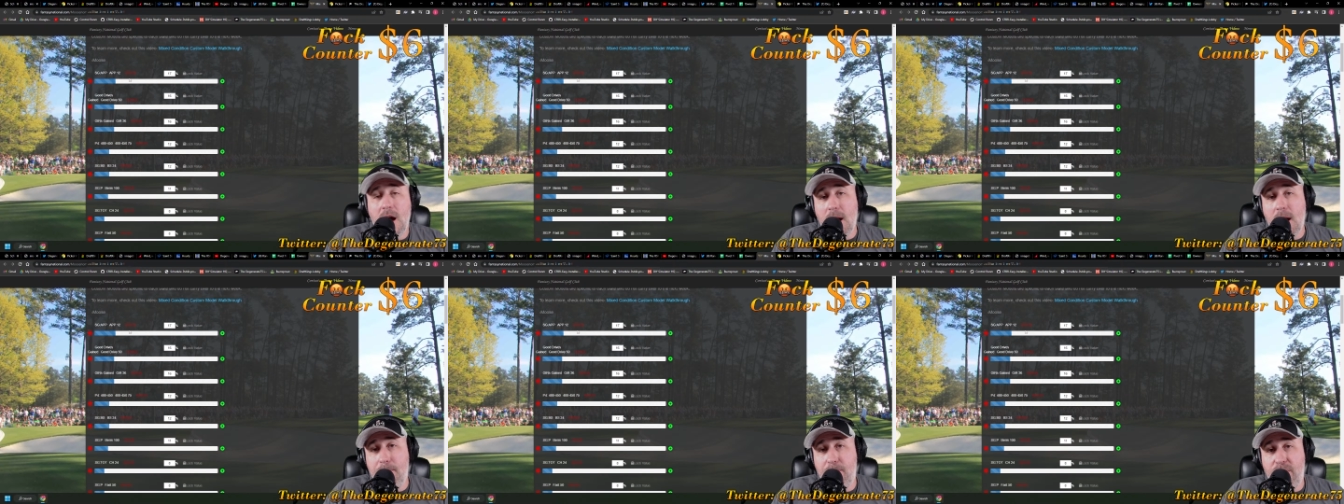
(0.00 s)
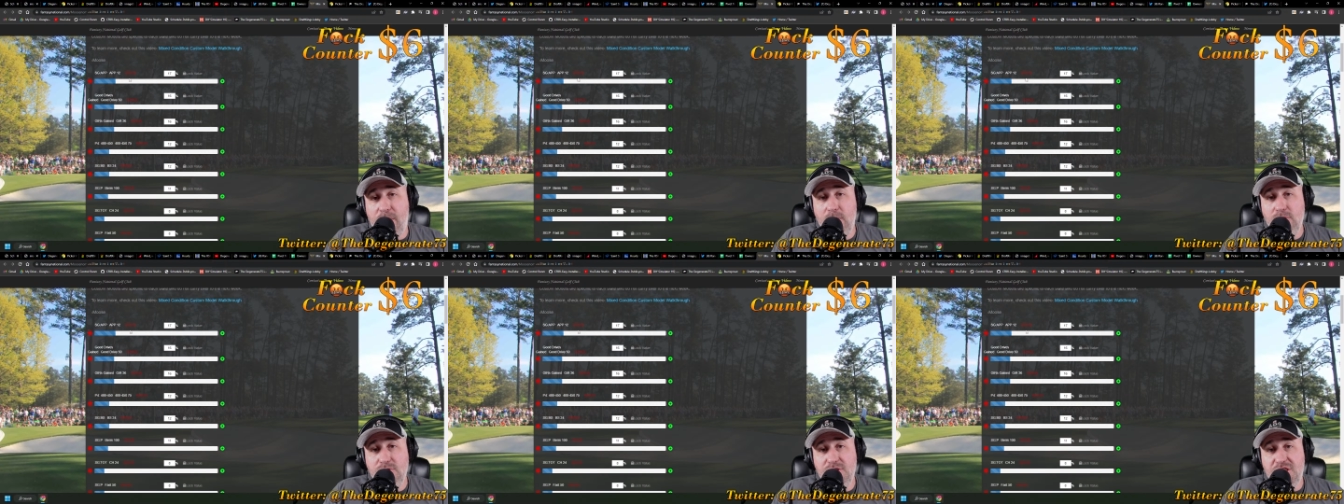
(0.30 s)

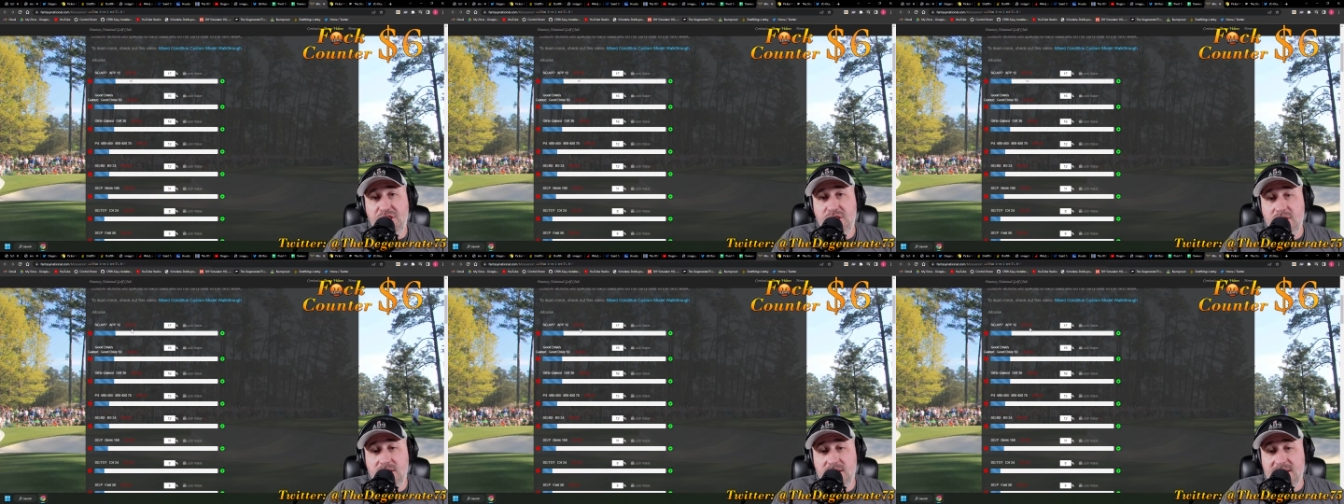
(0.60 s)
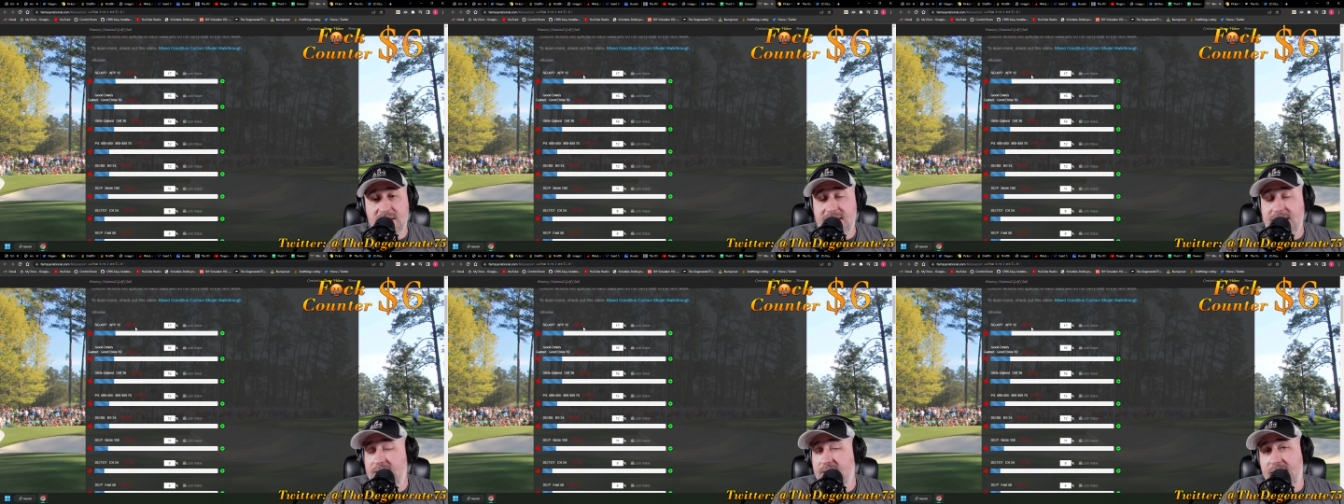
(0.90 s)
approach
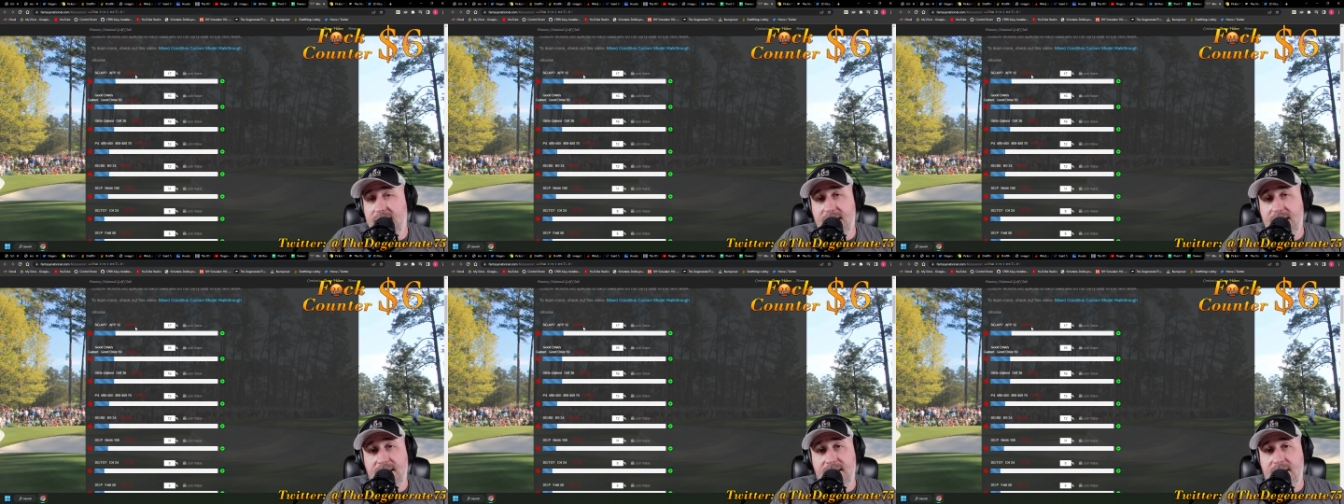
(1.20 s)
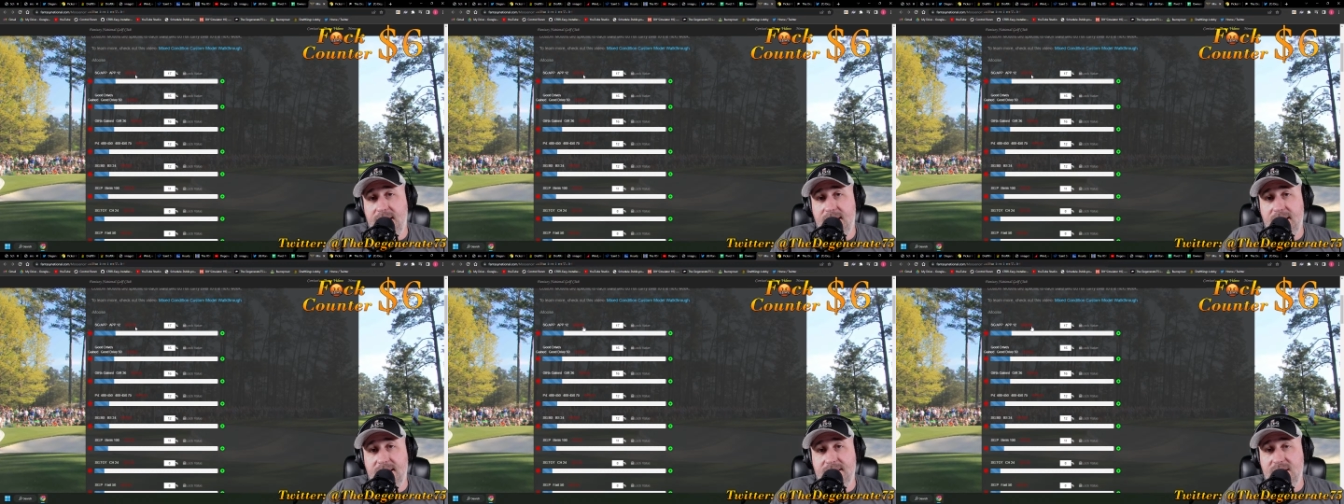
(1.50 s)
is
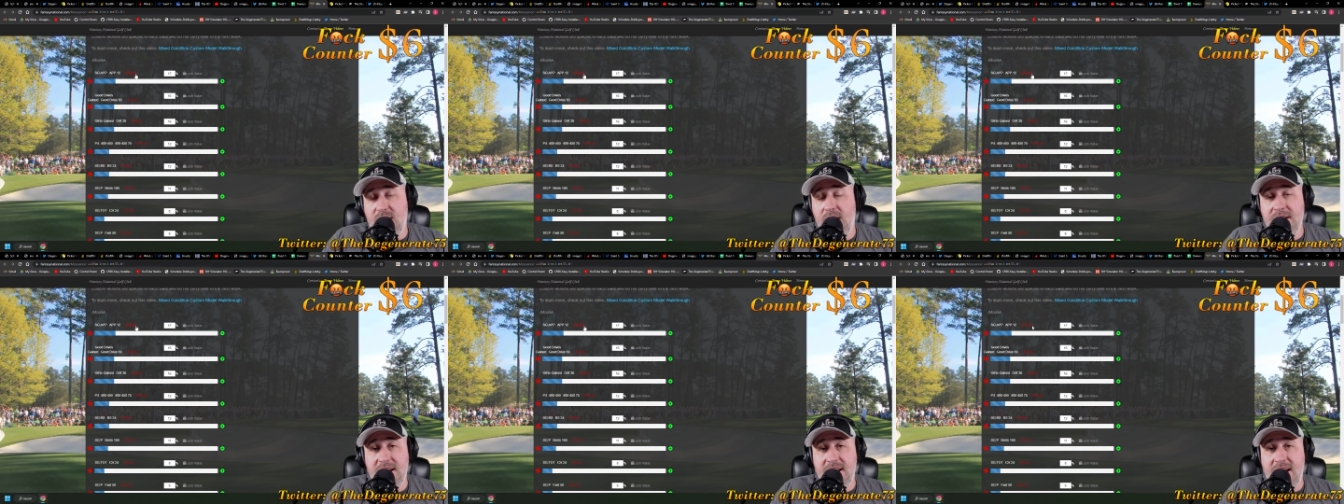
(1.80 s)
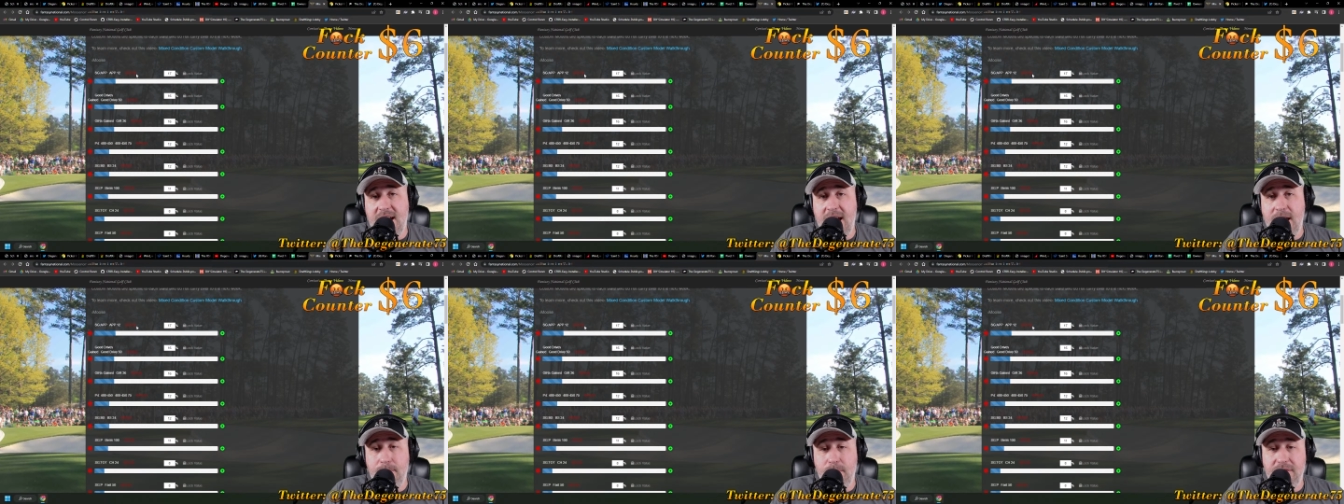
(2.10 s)
it's
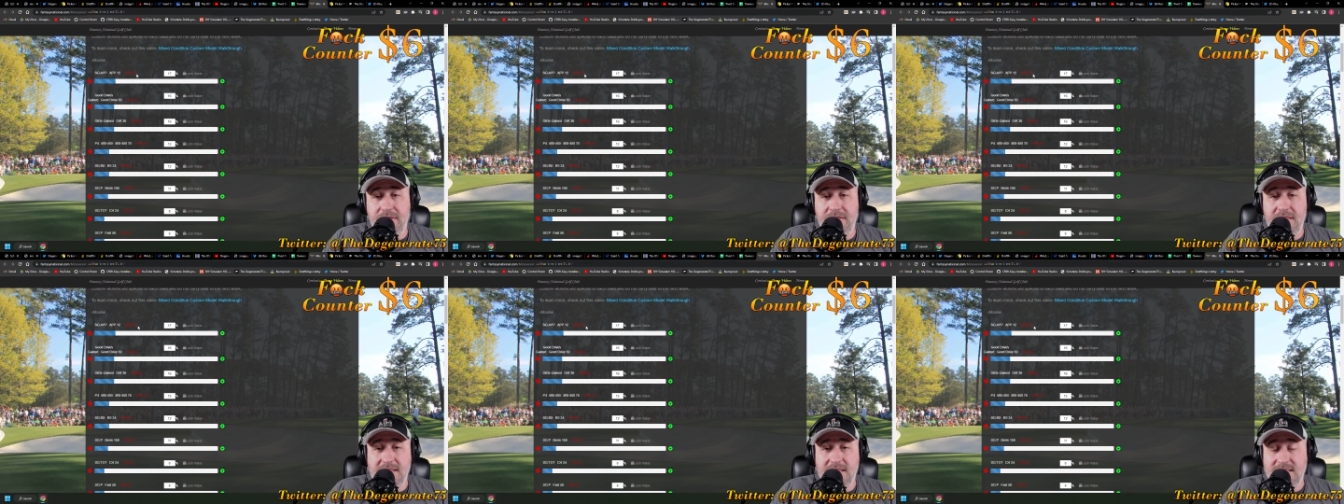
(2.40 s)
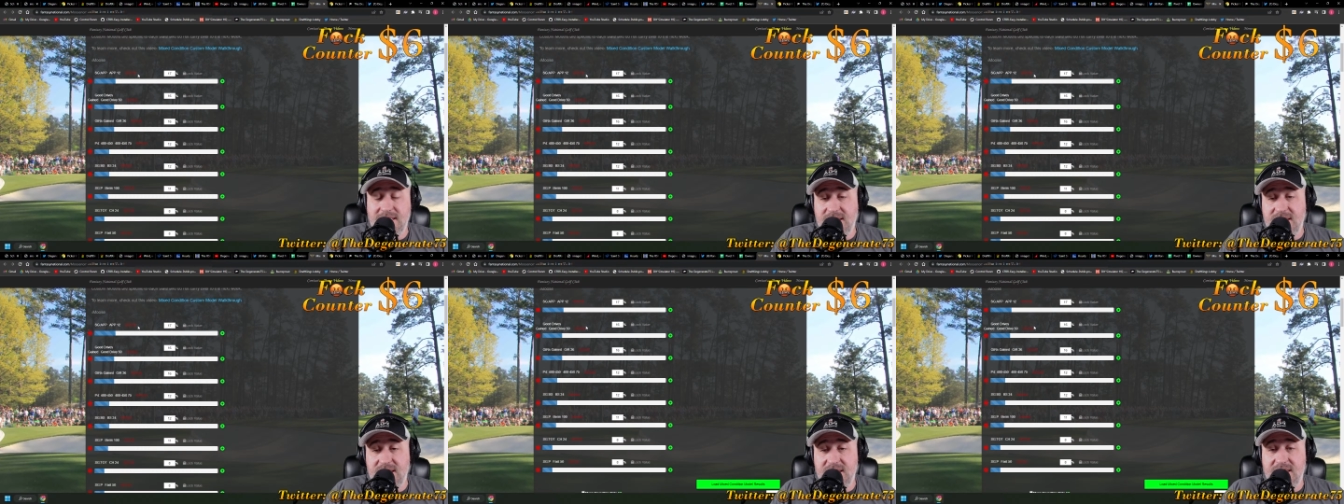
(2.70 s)
undeniable that
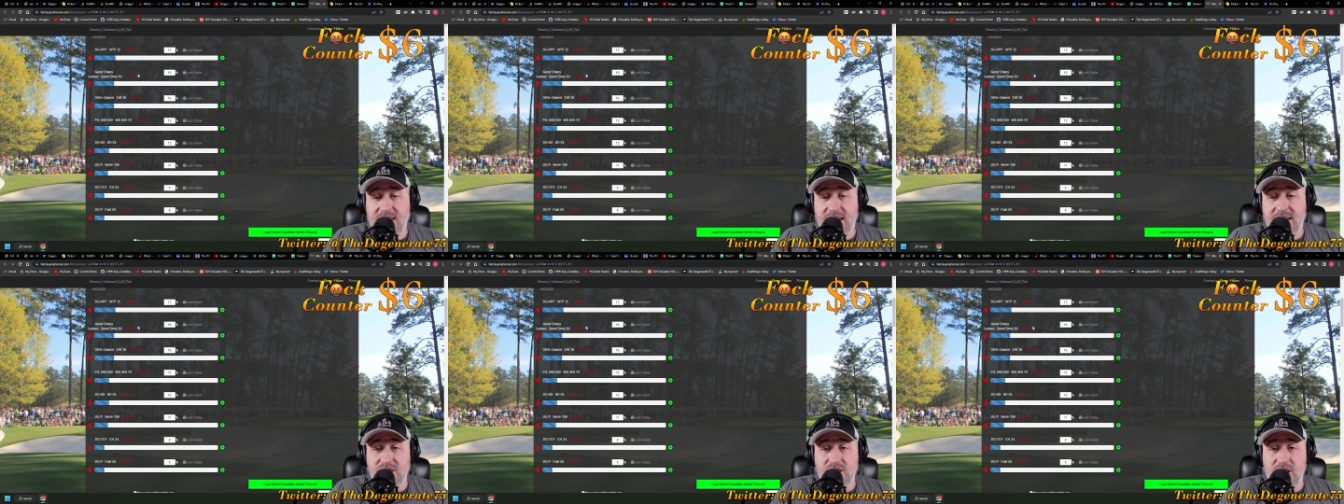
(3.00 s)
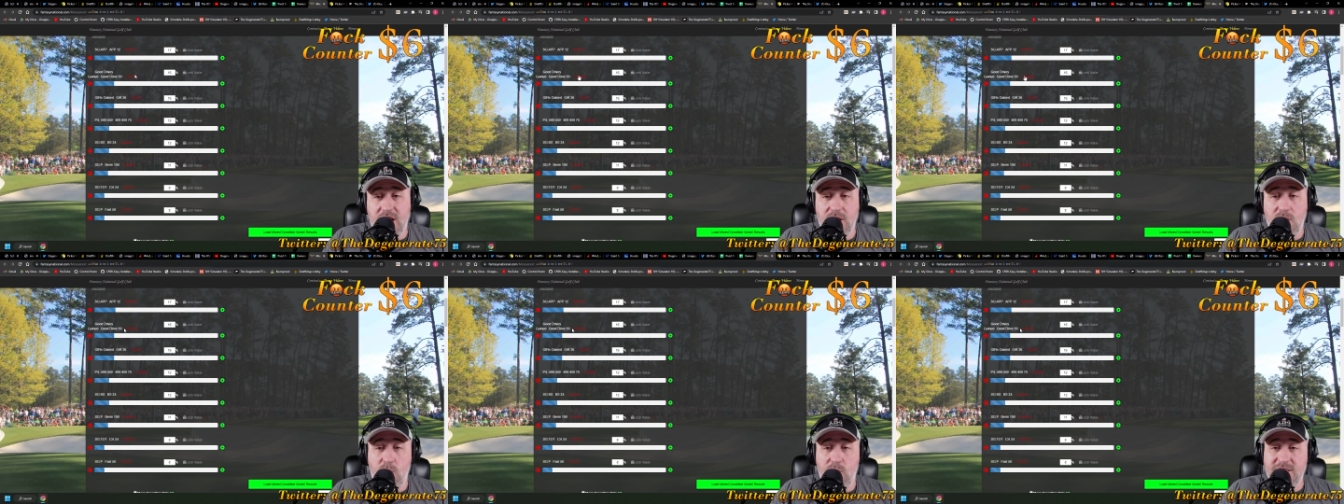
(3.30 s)
this is a second
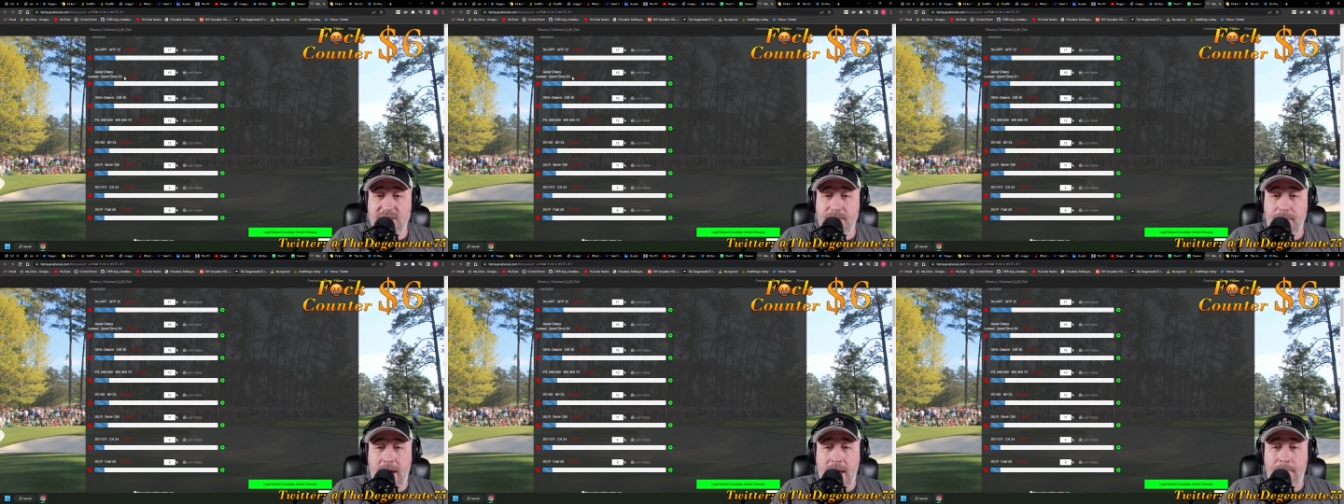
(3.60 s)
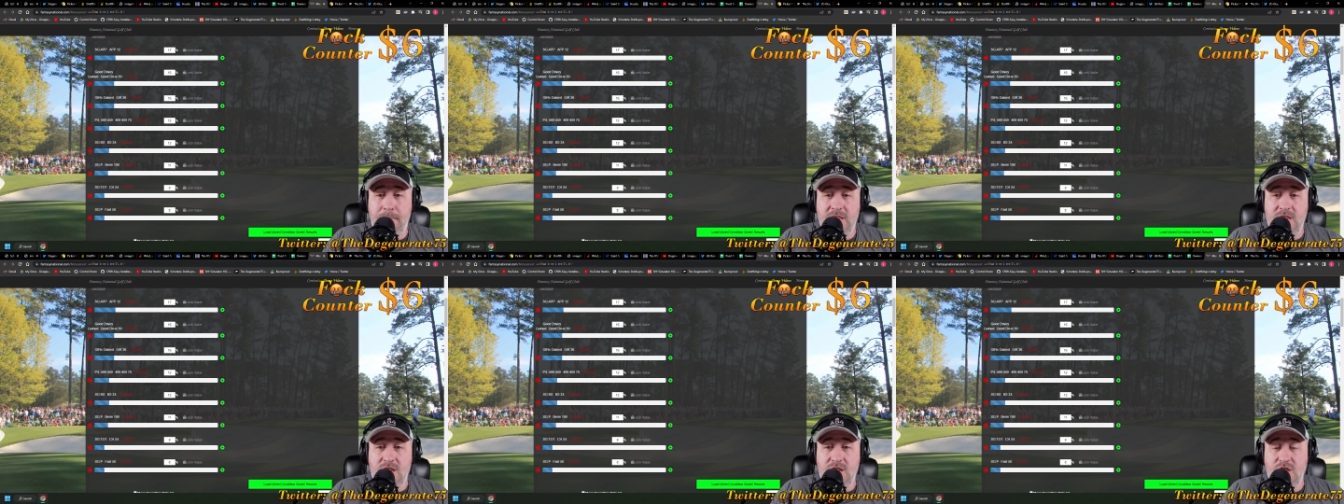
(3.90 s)
shot course in my
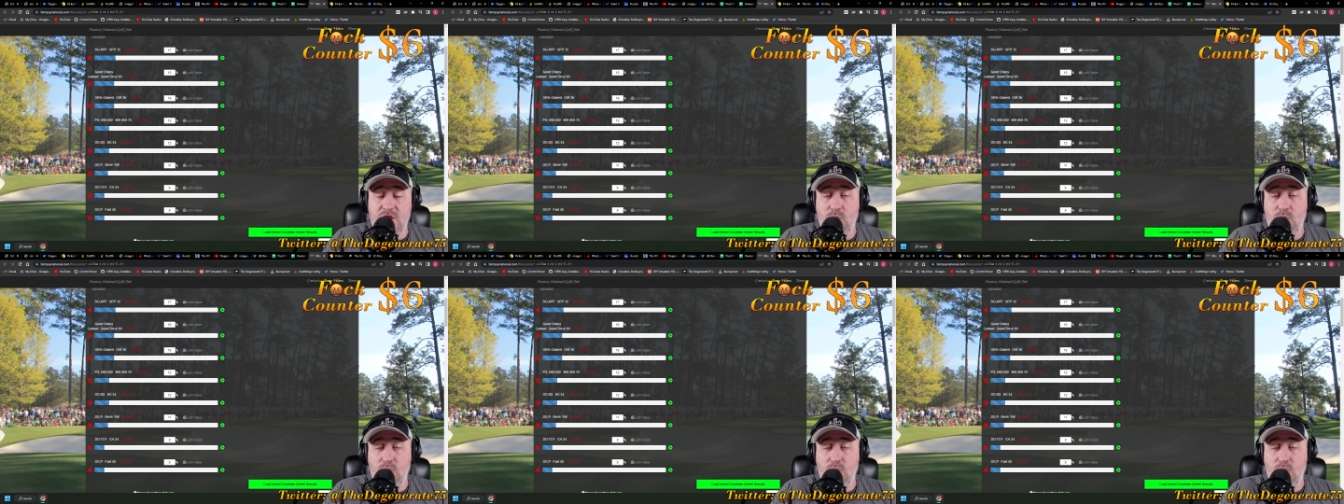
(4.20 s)
opinion.